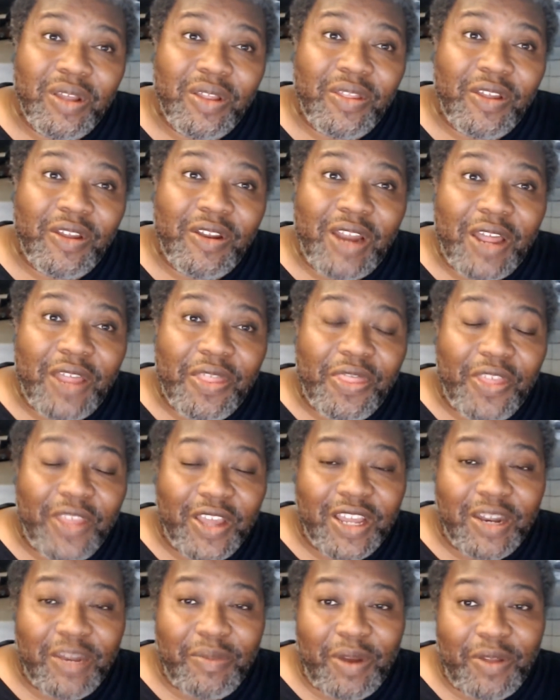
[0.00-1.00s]
They're not
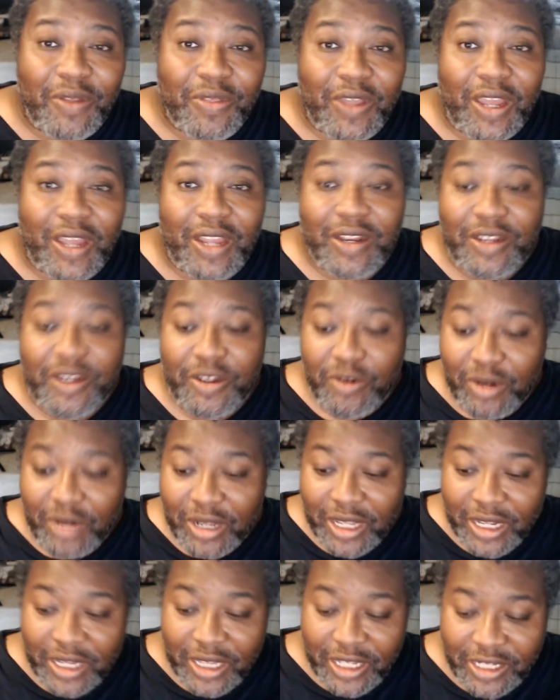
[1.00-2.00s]
thinking about that. You
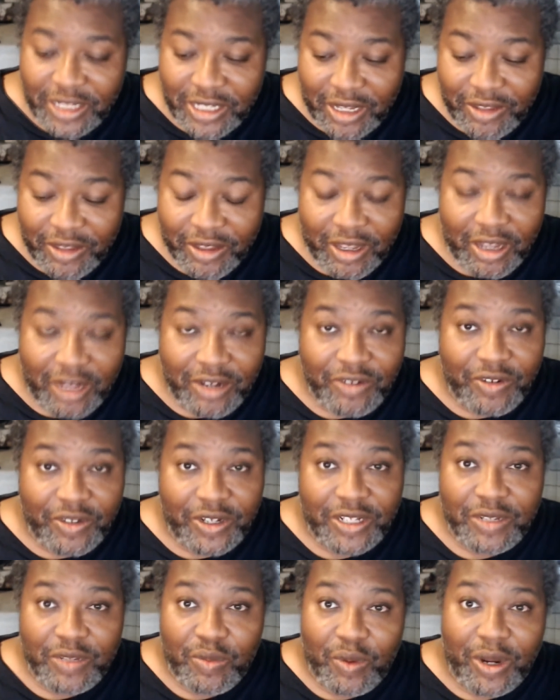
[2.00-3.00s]
look at these other
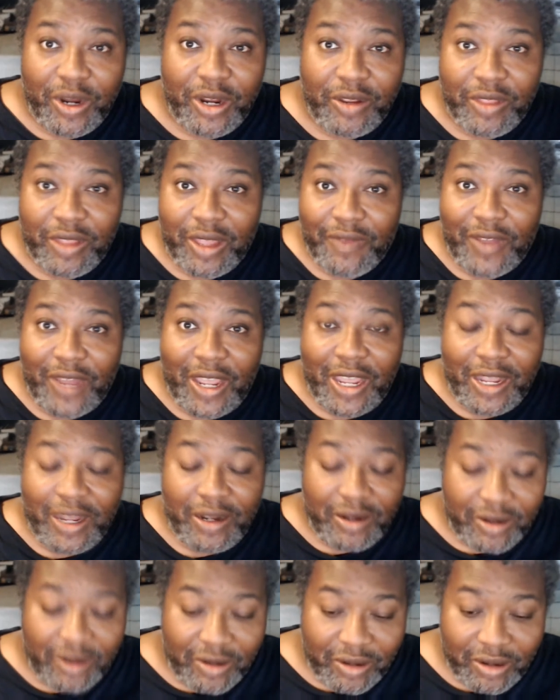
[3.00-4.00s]
countries where they've
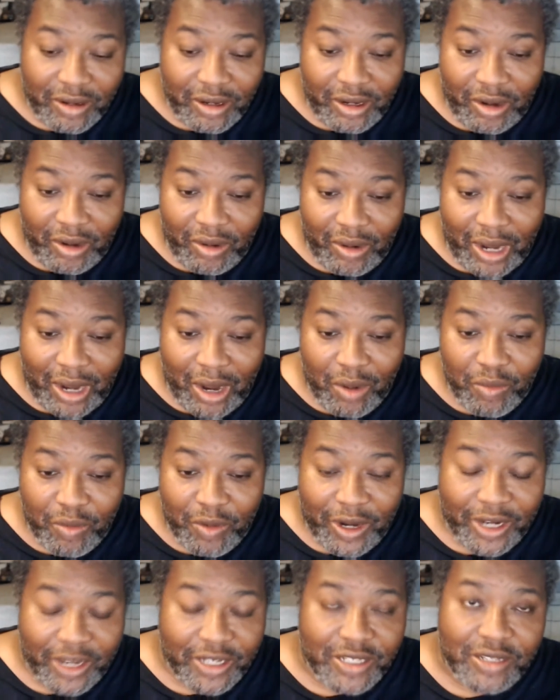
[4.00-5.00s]
had,
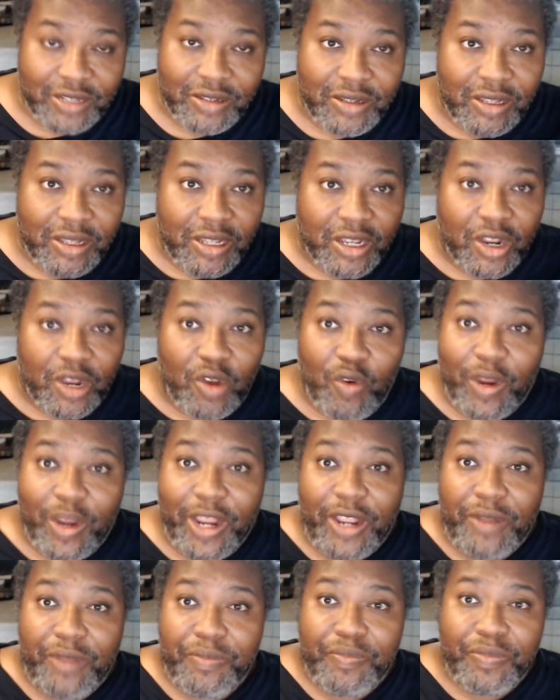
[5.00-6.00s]
outbreaks.
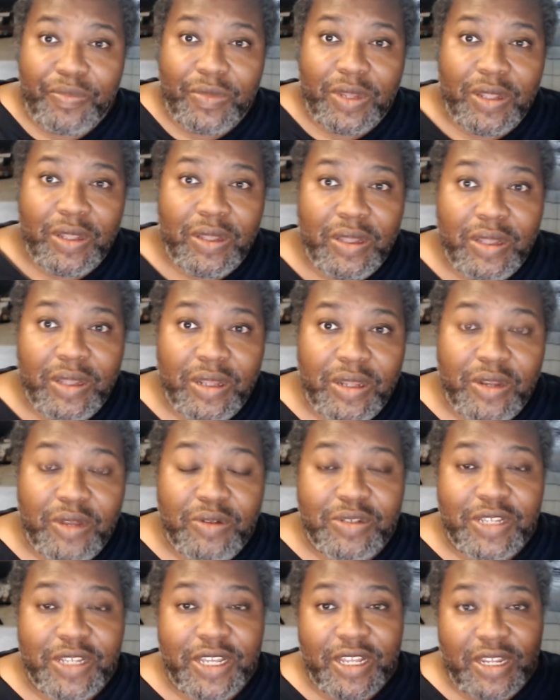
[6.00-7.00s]
Korea,
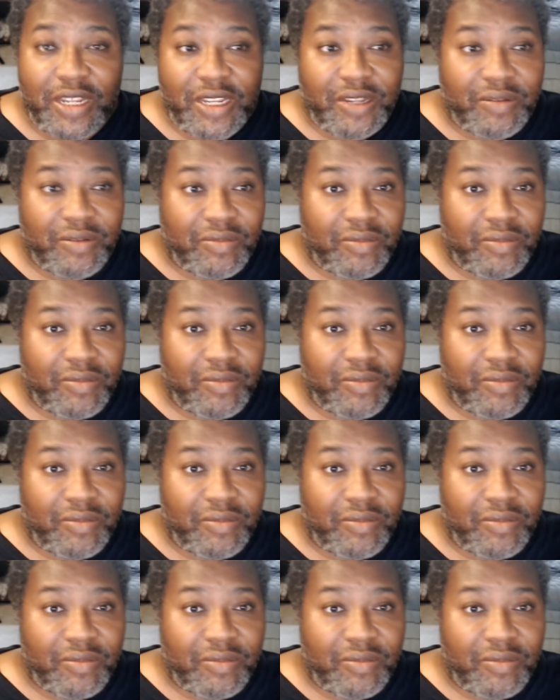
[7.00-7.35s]
New Zealand,